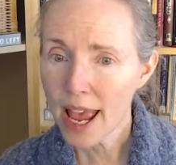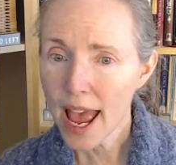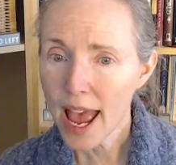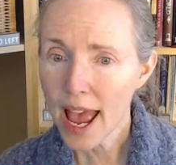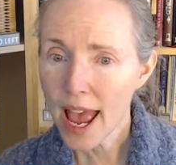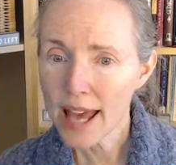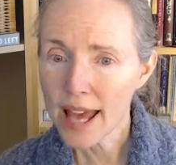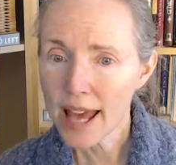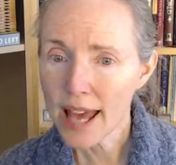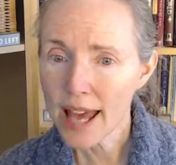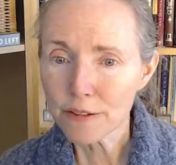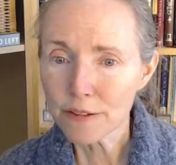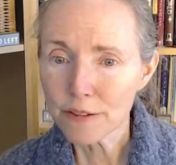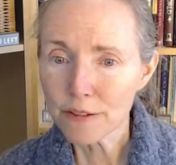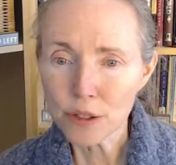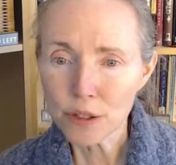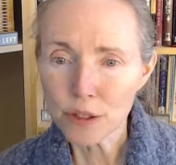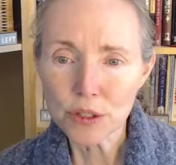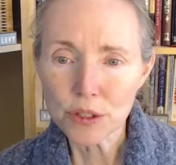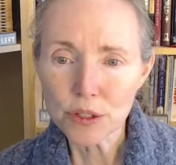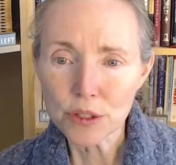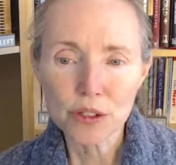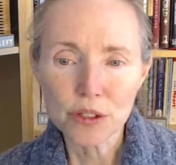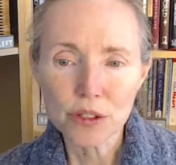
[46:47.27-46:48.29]
And if
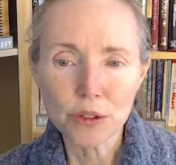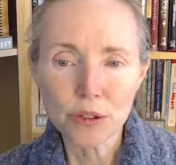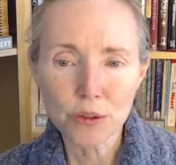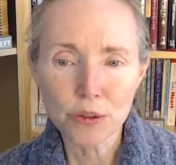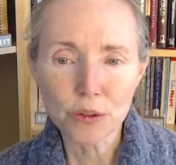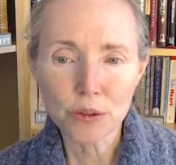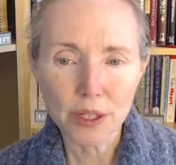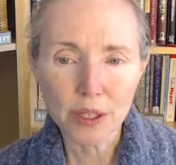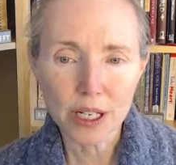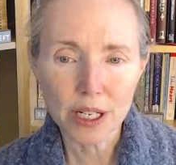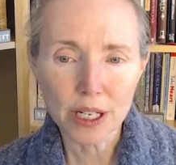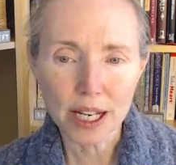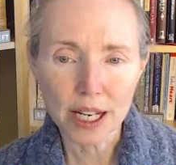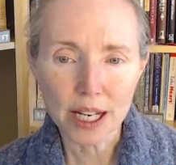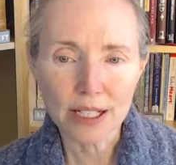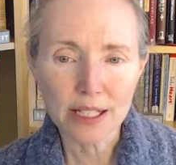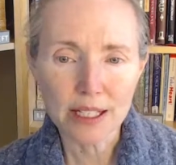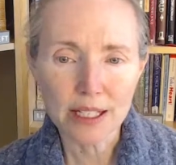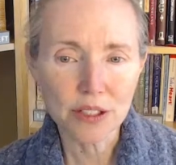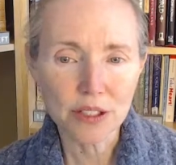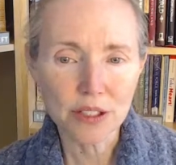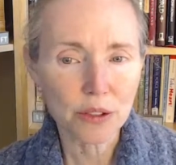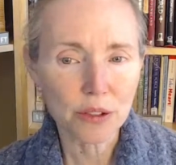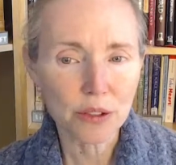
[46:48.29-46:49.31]
you
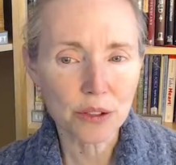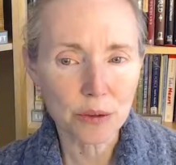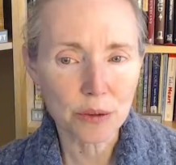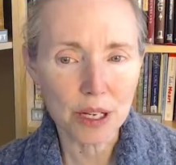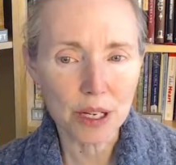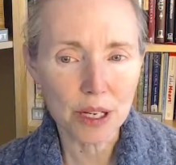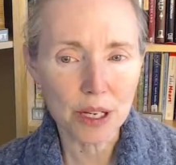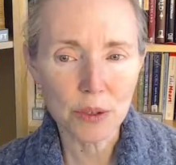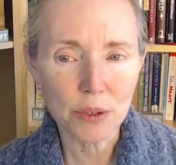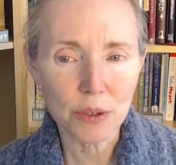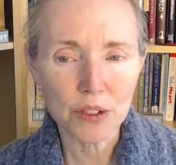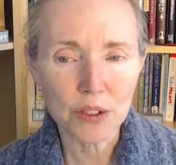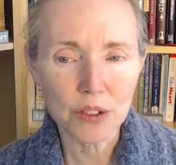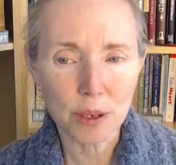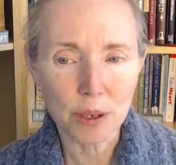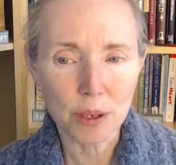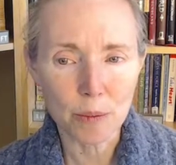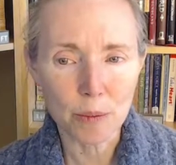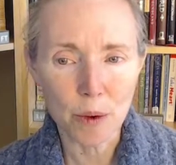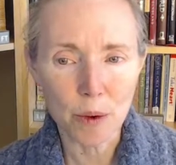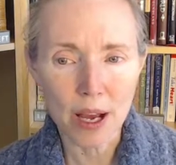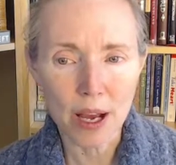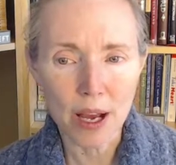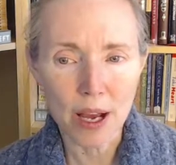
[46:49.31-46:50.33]
disagree with
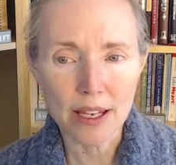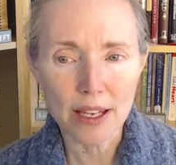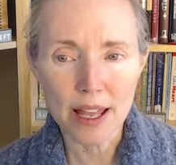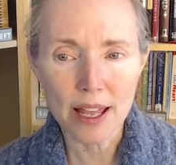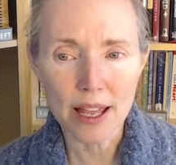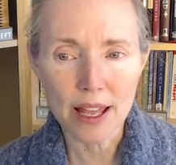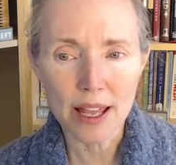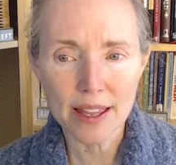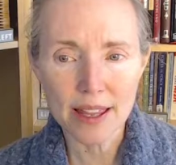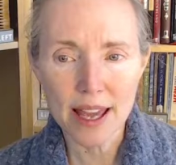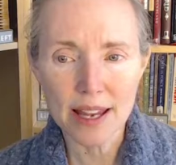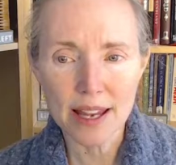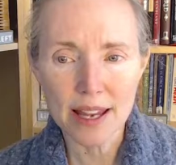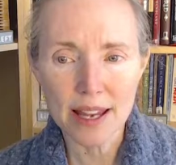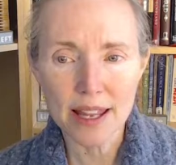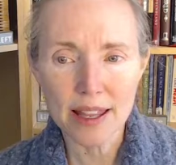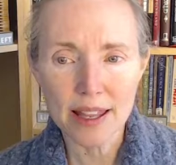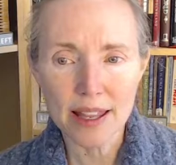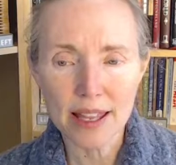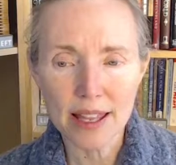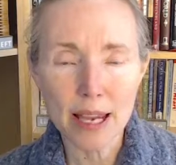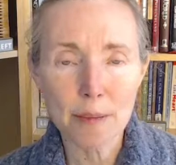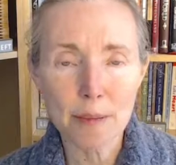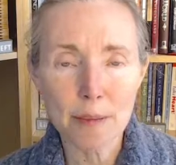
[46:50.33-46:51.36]
someone,
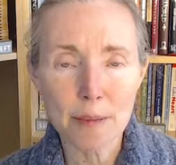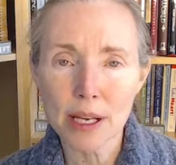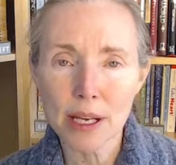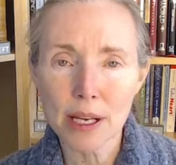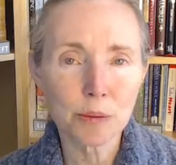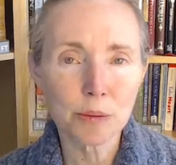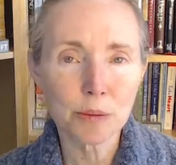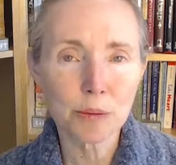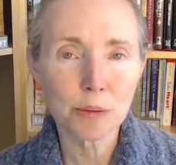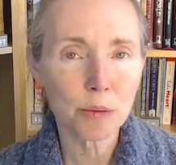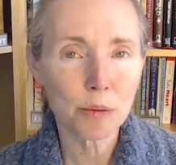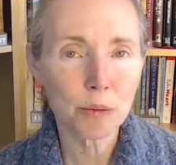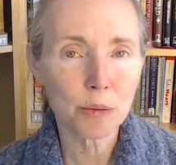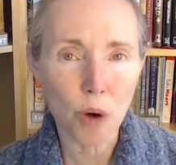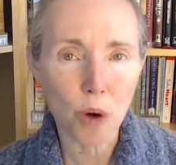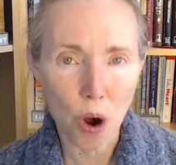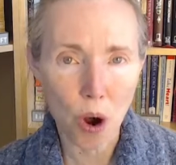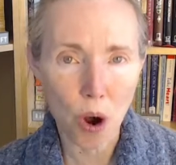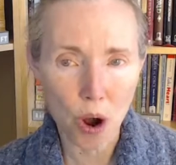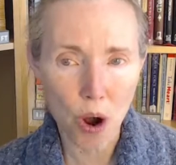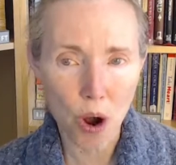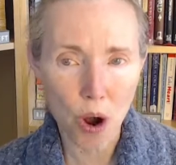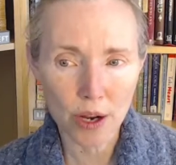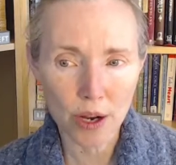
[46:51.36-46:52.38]
then they must be
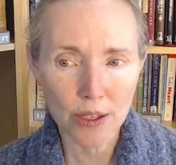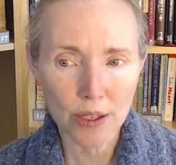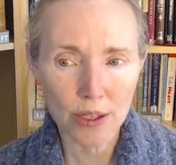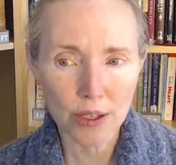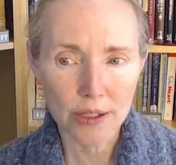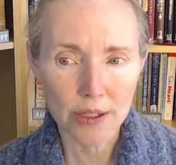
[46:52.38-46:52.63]
wrong.